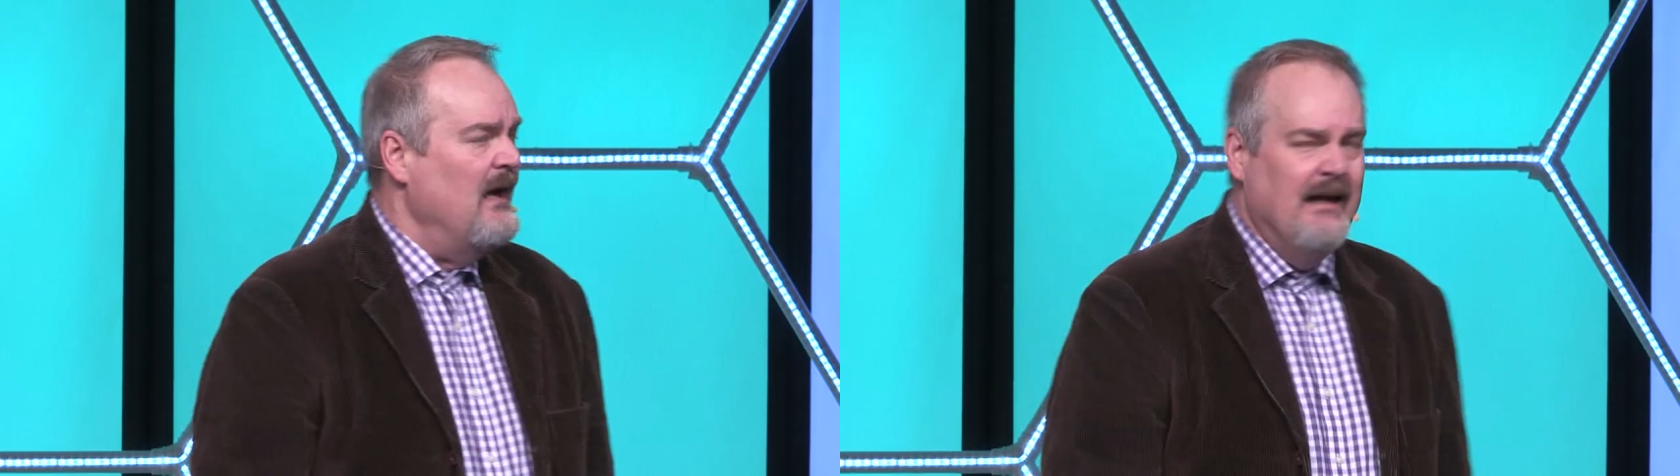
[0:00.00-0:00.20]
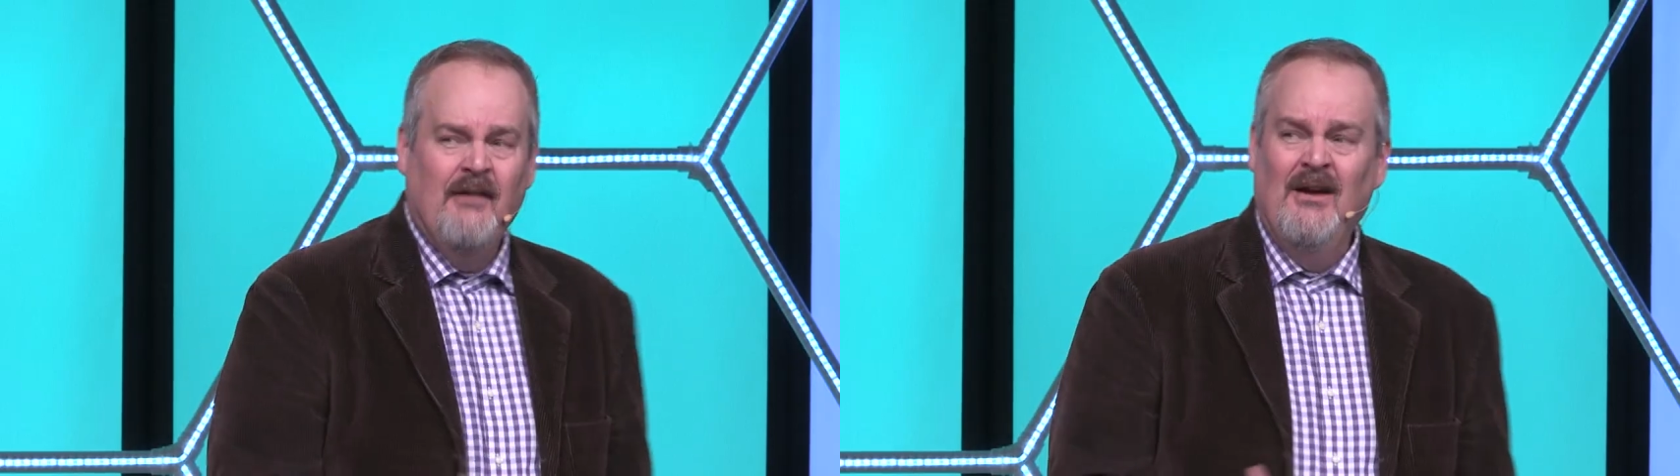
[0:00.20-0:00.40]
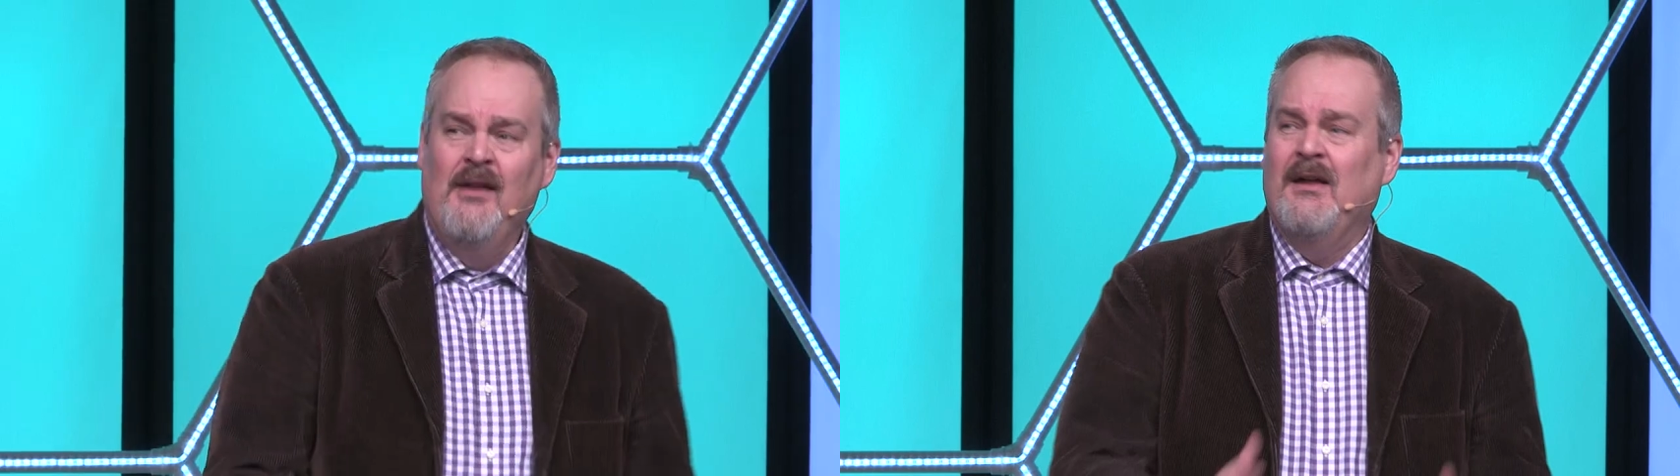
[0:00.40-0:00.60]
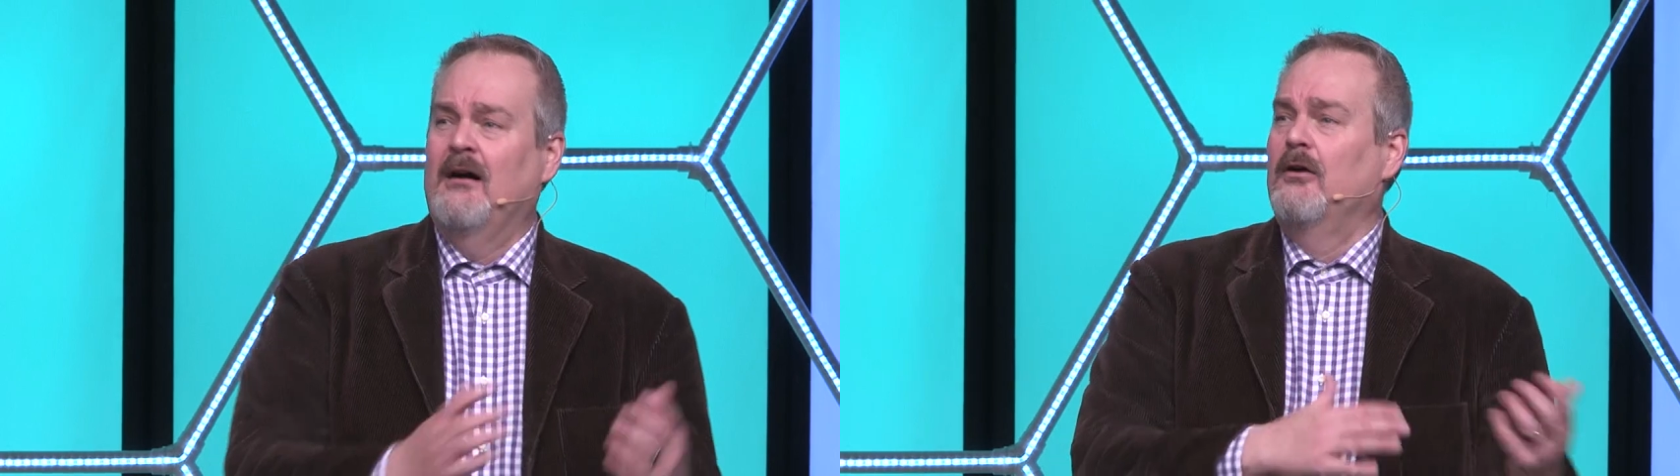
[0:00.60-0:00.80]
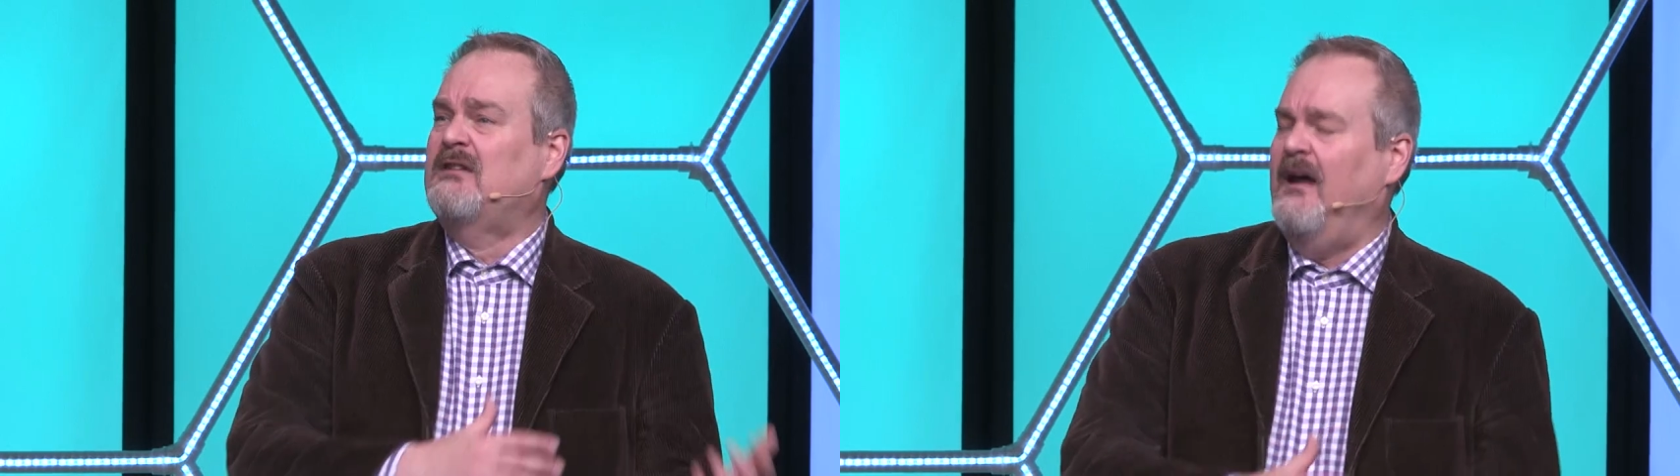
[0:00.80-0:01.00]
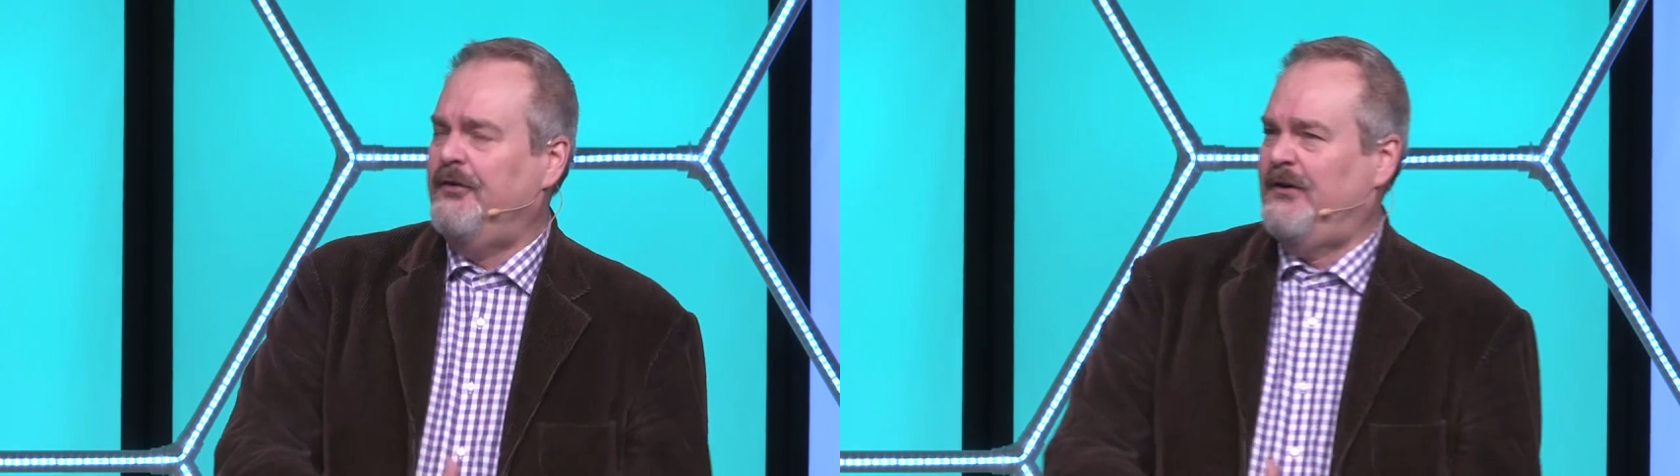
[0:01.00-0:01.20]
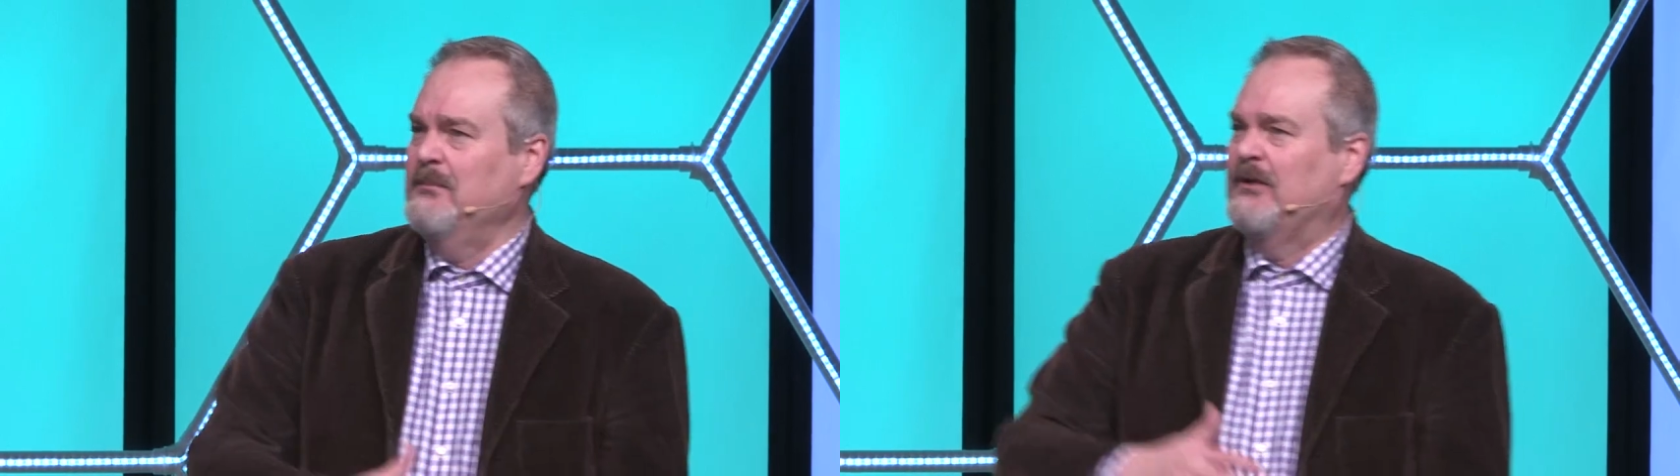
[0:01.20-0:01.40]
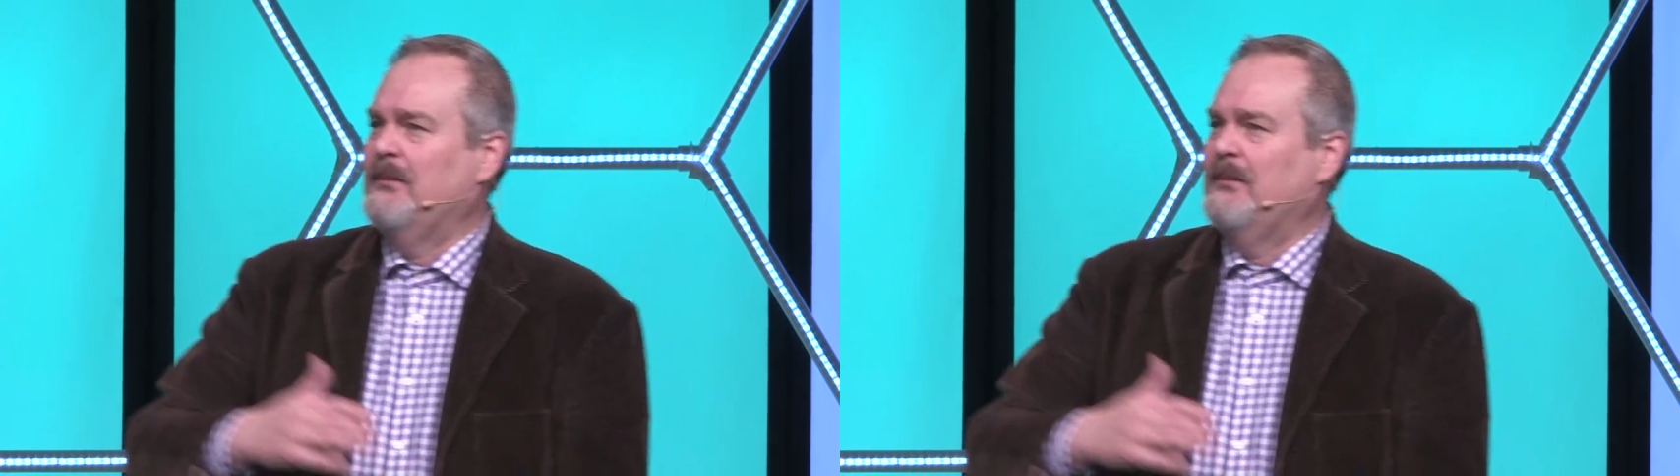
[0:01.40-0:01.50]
Even in the Old Testament,